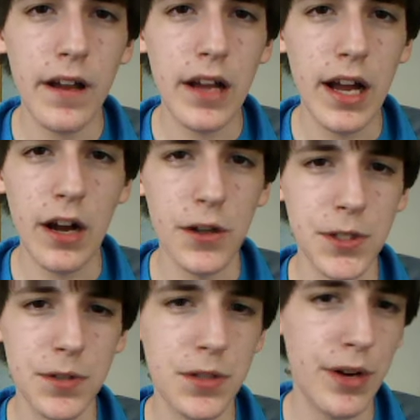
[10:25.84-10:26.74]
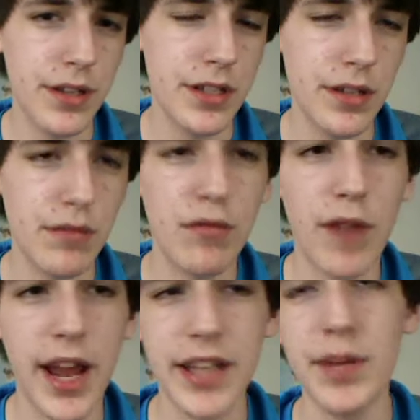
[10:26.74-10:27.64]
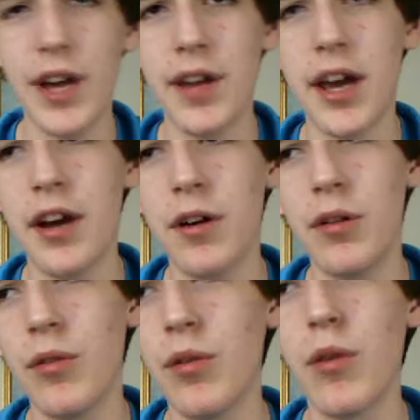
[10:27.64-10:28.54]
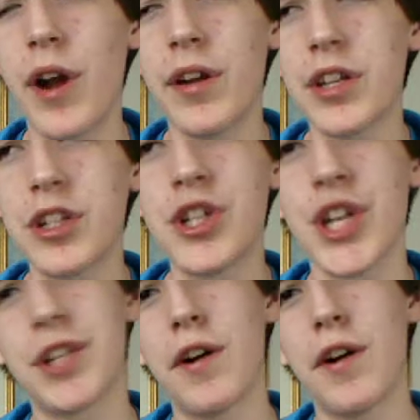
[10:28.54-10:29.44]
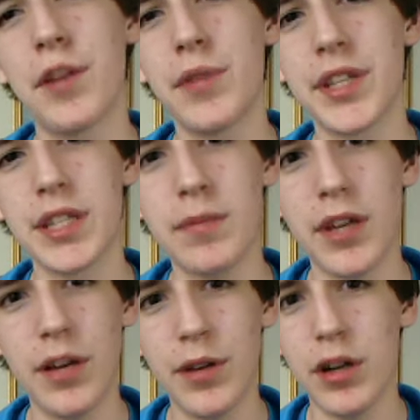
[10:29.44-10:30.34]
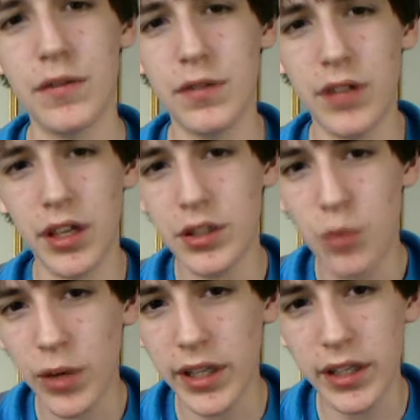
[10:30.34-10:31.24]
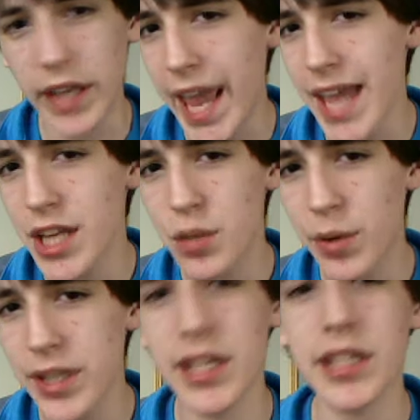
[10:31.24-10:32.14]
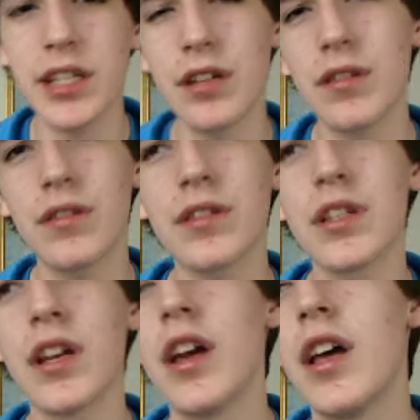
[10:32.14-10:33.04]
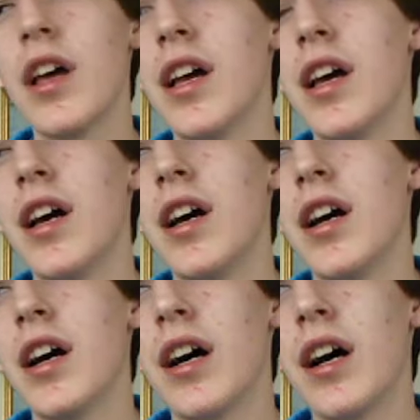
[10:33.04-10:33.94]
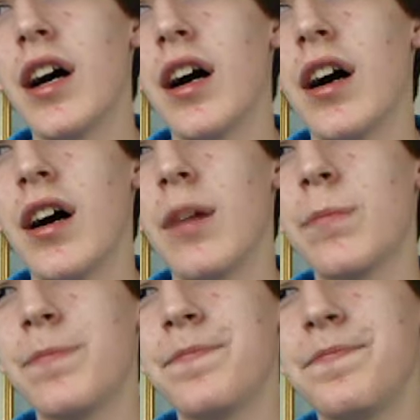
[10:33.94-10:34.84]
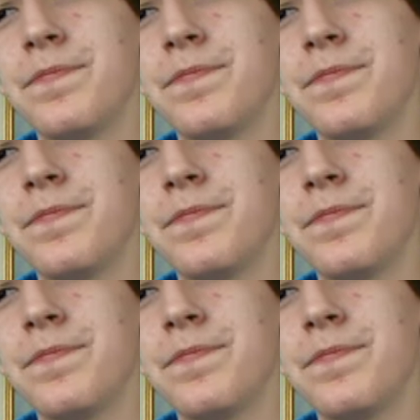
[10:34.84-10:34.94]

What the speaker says: I also just wanted to rant about how awareness just started when this has been going on for like 28, 26 years. Um,